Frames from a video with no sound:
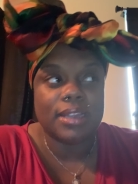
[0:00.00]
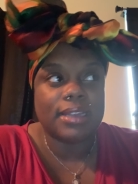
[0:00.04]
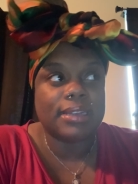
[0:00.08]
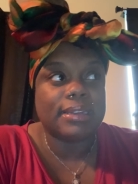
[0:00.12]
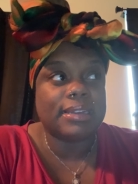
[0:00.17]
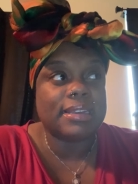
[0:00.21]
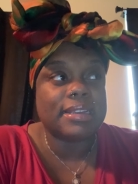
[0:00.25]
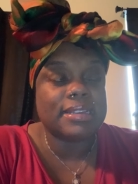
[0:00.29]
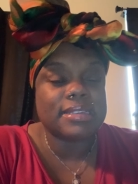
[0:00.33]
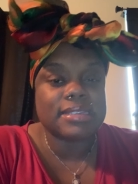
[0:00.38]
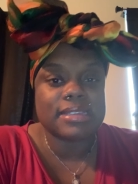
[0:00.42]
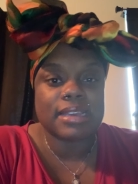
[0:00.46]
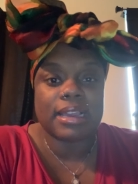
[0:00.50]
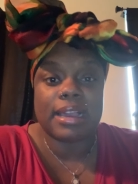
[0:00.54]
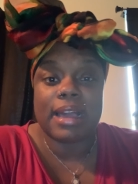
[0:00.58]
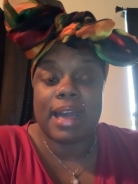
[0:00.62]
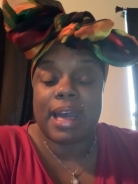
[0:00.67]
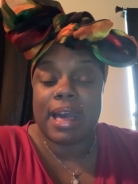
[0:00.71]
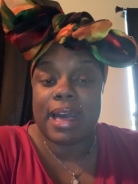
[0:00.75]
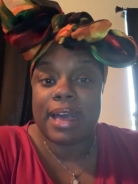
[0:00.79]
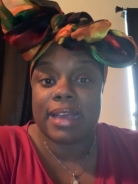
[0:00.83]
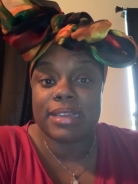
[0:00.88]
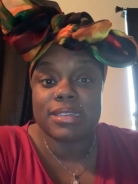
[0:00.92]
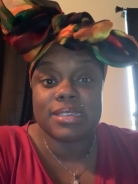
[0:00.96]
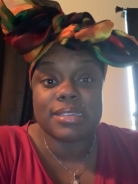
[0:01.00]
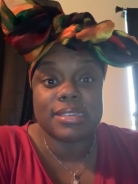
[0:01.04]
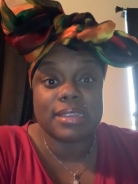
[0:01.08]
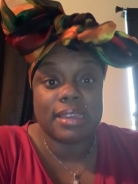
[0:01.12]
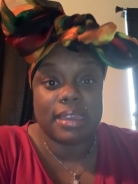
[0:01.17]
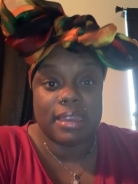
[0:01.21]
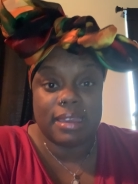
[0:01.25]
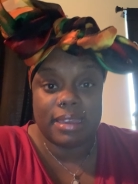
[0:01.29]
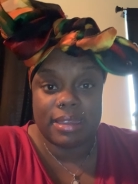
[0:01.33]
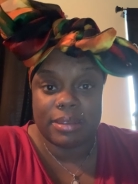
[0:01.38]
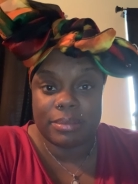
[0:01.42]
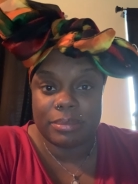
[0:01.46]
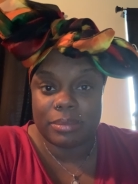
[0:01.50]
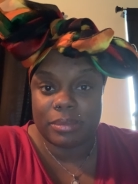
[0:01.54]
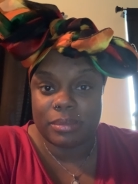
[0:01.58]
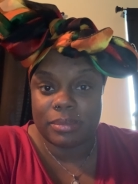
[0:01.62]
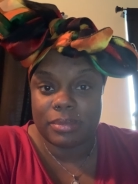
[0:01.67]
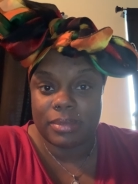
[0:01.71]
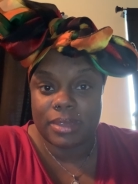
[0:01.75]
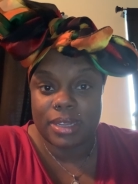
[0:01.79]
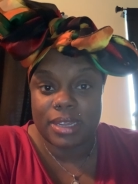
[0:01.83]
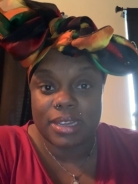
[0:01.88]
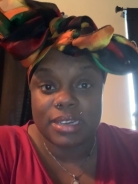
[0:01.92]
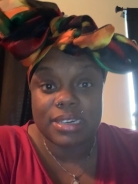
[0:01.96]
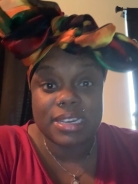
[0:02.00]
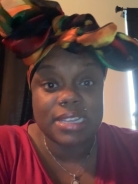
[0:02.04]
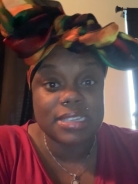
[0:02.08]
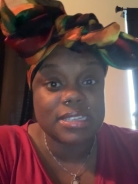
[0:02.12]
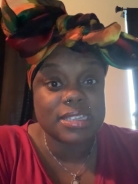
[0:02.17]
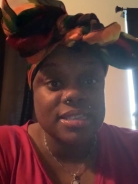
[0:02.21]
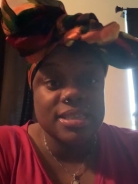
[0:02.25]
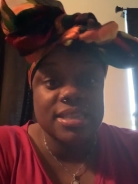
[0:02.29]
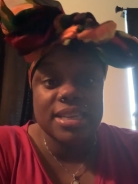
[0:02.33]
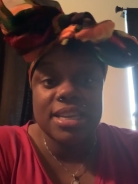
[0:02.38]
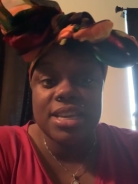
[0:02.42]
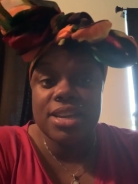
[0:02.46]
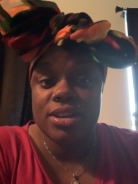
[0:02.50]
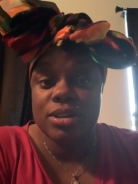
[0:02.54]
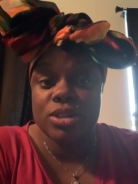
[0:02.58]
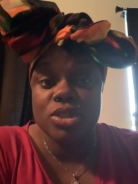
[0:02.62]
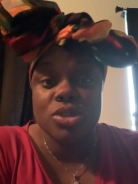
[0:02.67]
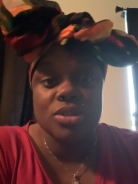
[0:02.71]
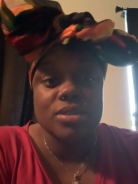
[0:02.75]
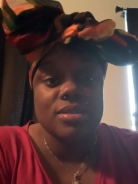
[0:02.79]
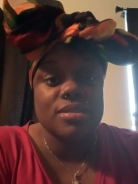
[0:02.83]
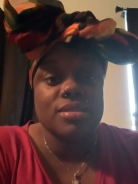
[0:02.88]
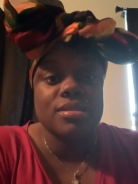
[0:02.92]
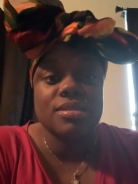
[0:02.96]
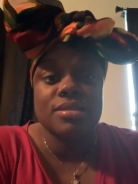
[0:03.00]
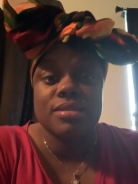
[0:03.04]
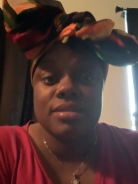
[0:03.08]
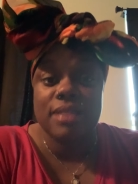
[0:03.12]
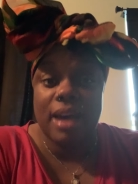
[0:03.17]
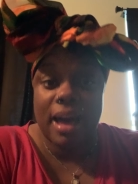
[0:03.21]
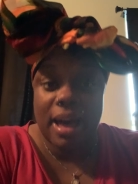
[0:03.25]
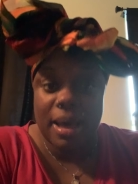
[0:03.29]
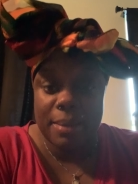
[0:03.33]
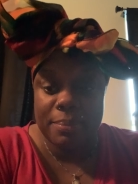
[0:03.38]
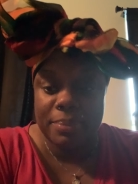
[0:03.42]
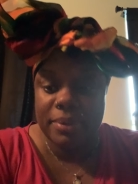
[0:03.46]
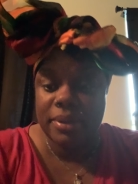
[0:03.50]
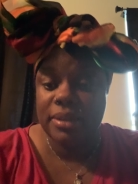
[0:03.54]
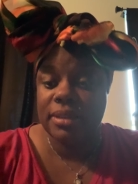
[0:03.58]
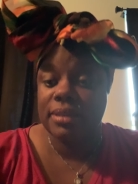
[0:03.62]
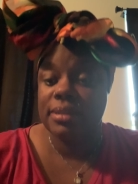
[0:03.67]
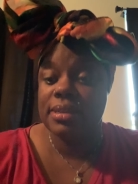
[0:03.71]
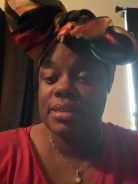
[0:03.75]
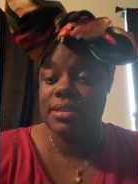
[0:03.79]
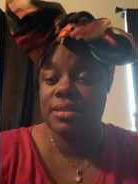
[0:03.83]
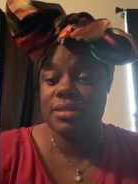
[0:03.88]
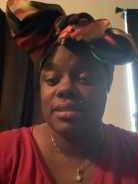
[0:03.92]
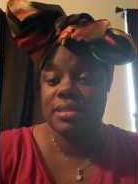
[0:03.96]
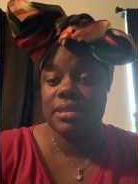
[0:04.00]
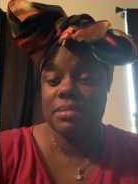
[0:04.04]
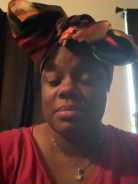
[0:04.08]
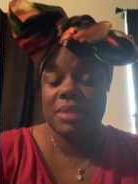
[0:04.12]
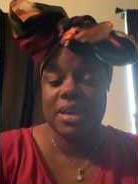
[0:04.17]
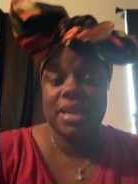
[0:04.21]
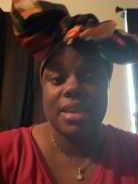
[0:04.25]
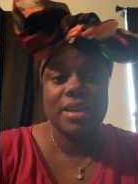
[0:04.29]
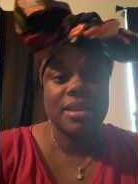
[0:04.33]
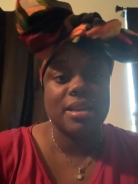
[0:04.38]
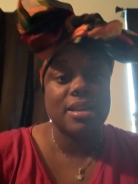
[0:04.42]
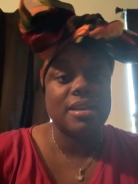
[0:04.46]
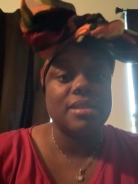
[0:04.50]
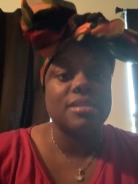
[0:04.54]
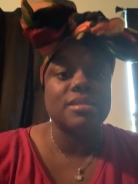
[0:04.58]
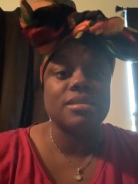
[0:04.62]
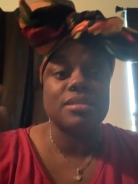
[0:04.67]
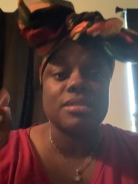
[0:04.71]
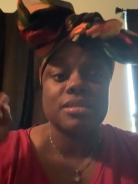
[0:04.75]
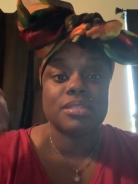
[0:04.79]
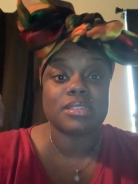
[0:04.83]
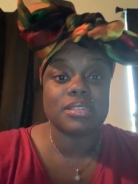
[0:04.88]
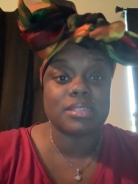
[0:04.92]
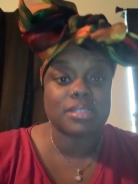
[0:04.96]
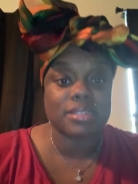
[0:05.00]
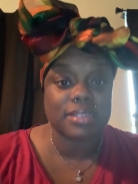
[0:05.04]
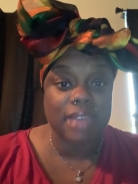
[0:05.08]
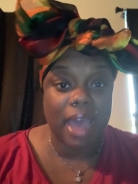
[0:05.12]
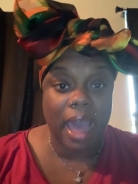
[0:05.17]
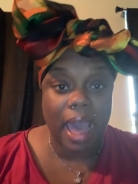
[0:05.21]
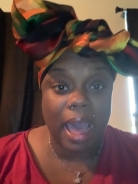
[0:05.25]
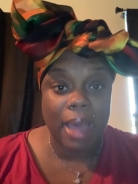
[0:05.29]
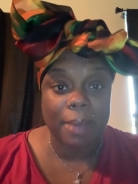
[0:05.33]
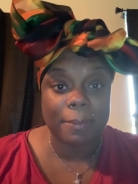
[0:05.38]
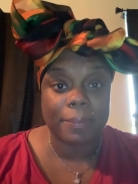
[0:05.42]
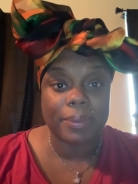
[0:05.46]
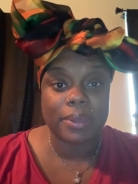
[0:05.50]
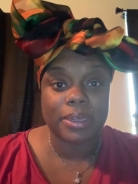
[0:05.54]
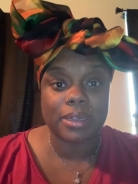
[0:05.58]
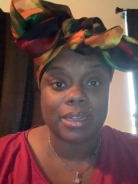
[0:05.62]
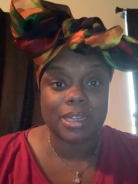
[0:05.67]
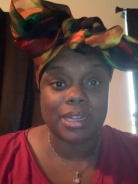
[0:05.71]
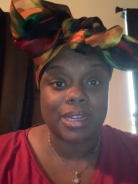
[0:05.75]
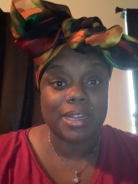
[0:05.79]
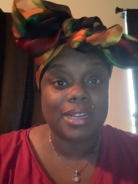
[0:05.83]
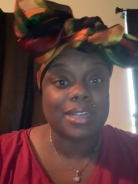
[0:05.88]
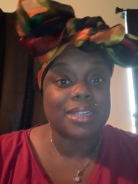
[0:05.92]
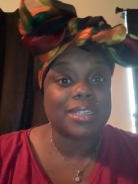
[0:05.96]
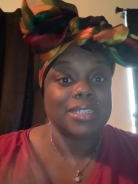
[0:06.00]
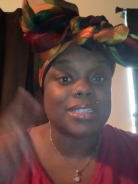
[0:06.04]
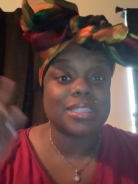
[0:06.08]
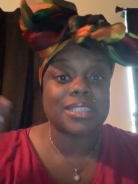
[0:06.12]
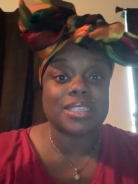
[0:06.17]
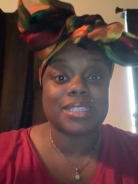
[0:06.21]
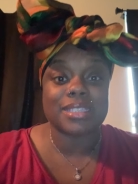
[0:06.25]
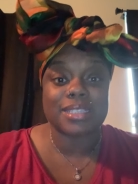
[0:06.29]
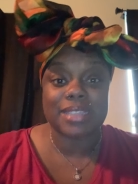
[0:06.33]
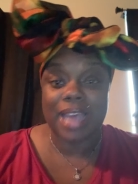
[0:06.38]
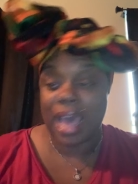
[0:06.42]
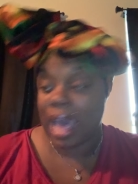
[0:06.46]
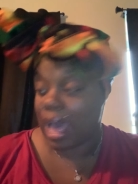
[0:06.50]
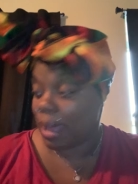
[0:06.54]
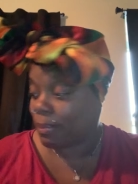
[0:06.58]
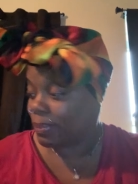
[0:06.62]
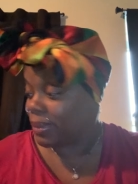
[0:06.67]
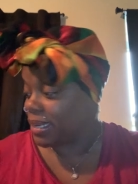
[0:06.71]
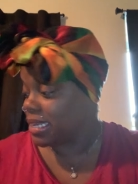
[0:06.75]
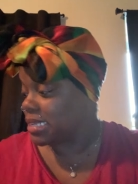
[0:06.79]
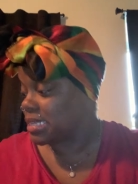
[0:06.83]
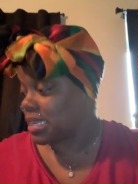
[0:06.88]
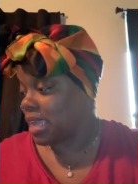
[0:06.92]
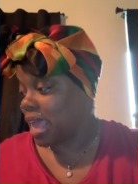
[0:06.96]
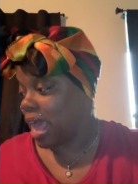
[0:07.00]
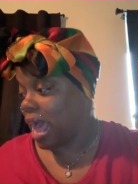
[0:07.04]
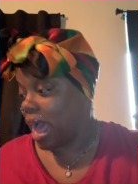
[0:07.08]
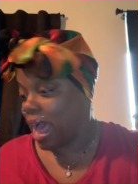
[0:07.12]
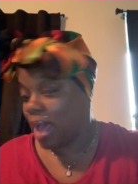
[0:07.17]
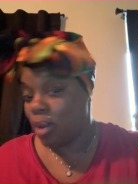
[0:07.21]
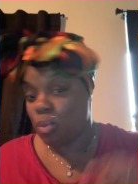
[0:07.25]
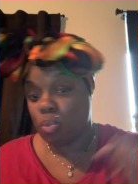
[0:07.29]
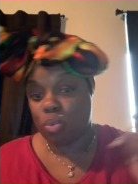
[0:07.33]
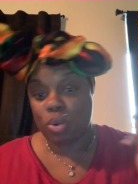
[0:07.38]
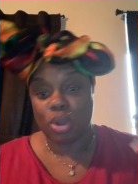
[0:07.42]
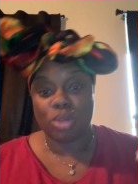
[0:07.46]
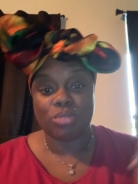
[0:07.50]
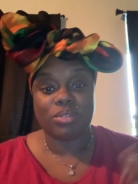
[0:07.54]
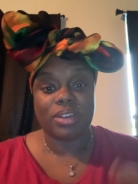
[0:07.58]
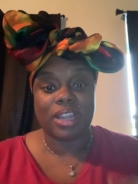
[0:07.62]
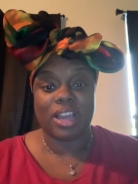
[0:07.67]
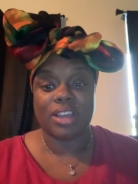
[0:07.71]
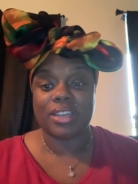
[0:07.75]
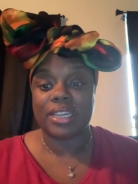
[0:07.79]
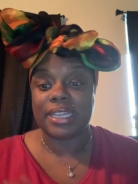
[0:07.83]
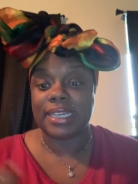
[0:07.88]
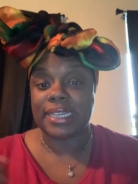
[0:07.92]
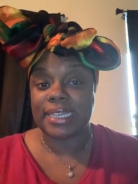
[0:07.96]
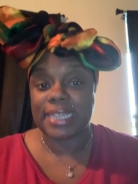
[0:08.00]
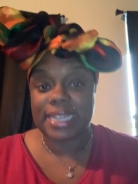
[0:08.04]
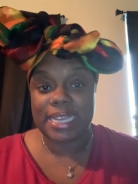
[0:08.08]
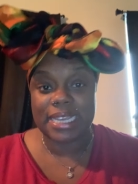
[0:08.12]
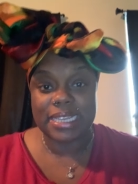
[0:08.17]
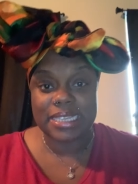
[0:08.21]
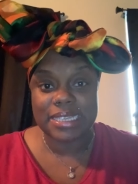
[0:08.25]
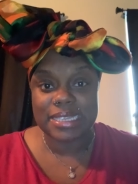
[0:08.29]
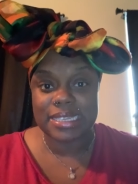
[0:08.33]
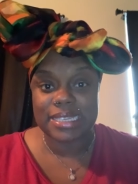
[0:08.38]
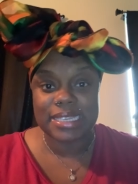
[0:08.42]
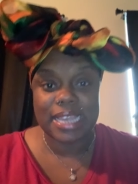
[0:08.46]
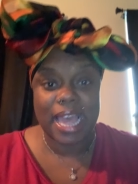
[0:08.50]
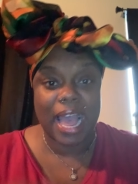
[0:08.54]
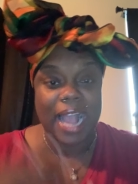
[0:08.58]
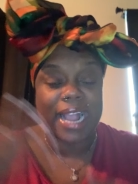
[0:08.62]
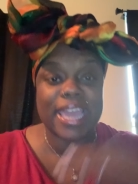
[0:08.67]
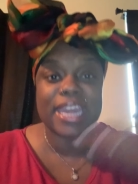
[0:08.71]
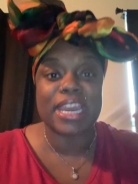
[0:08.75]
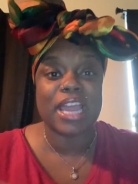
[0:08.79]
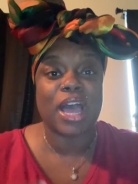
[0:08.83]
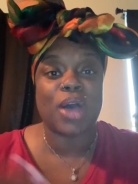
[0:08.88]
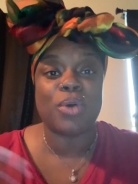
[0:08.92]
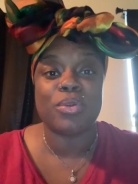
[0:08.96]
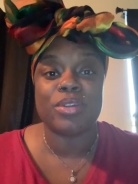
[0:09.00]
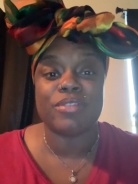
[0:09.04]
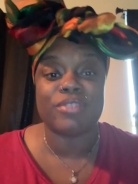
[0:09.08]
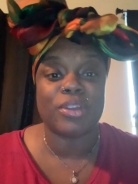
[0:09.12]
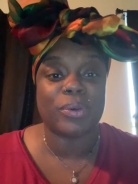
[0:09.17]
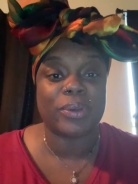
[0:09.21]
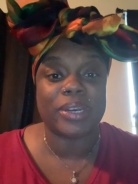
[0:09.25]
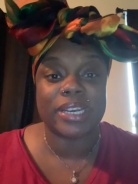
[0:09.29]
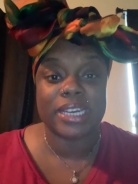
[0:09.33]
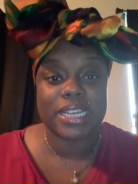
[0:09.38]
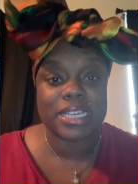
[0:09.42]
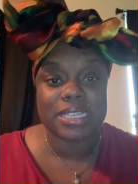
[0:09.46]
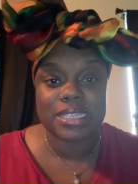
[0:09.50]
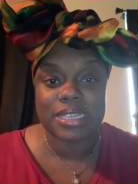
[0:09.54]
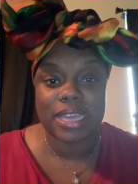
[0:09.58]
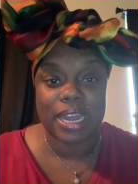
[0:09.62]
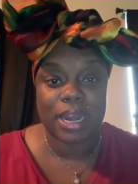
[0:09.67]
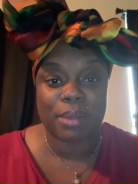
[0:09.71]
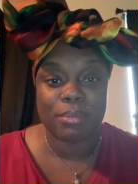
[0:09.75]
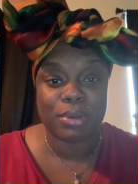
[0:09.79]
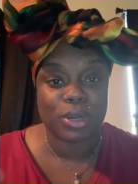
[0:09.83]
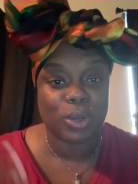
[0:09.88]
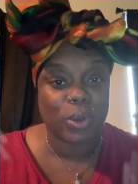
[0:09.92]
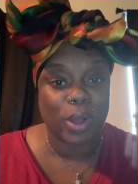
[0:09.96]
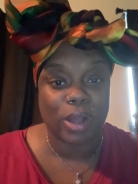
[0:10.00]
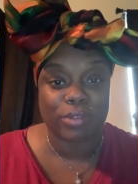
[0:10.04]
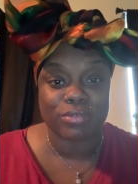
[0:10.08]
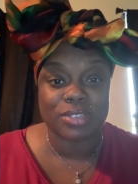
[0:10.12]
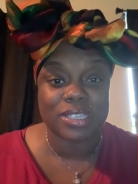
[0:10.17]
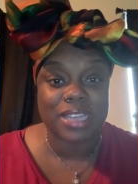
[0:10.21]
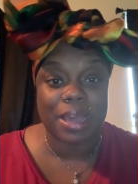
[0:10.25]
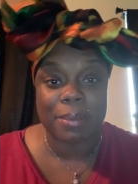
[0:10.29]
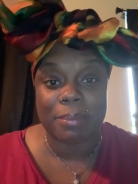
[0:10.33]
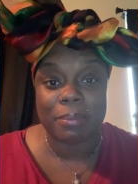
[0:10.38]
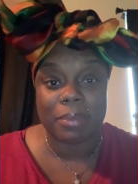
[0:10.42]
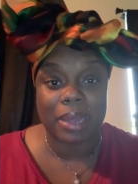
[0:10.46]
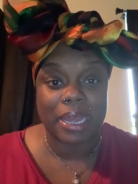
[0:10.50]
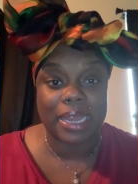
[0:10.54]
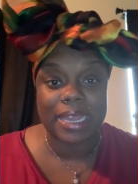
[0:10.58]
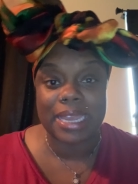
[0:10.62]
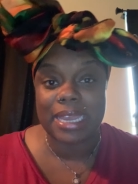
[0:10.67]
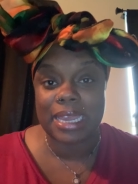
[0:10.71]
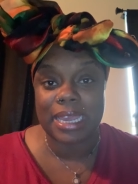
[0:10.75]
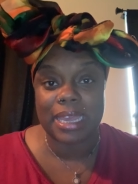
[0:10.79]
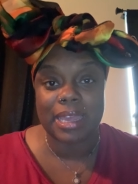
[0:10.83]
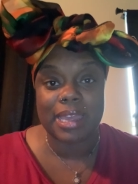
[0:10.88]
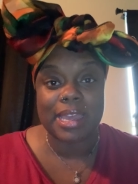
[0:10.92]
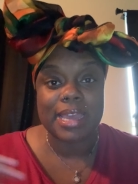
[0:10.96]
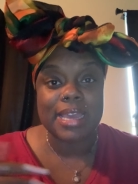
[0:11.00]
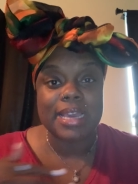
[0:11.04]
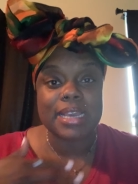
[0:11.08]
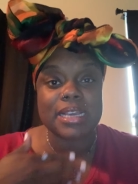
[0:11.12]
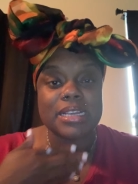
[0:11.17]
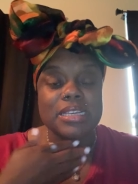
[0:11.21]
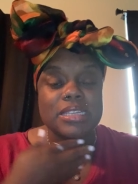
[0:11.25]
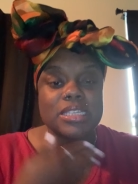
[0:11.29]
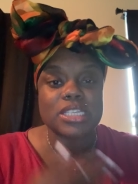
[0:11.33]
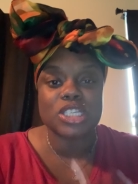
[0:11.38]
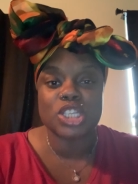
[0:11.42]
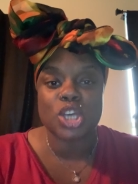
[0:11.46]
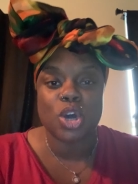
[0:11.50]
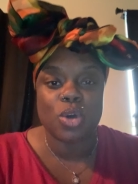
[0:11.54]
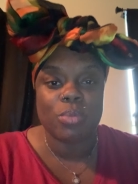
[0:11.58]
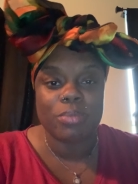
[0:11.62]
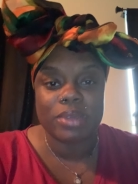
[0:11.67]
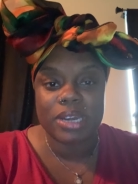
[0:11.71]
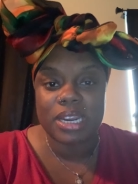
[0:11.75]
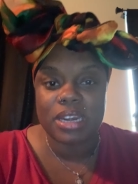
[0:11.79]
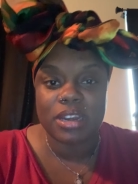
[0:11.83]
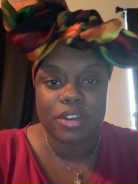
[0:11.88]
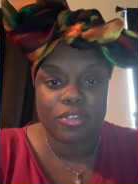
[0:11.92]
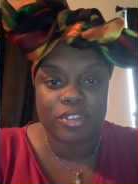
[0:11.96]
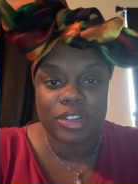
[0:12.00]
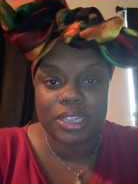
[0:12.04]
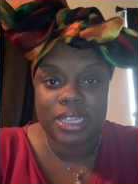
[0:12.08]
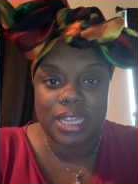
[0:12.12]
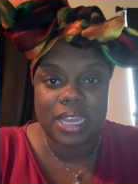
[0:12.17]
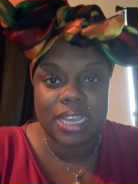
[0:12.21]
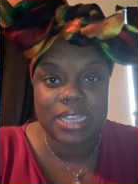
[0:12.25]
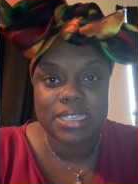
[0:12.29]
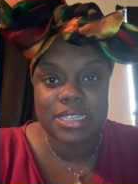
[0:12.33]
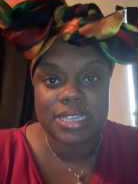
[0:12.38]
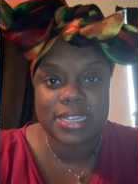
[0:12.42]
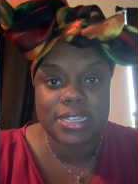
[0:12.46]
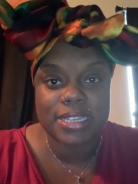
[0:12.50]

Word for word: Listen, God said, this is the year to stop. Listen to me. Stop. Stop. Listen, I wrote down a list. I can't, I don't even know what the list said. I'm going to go off the top of my head. It's so many different things.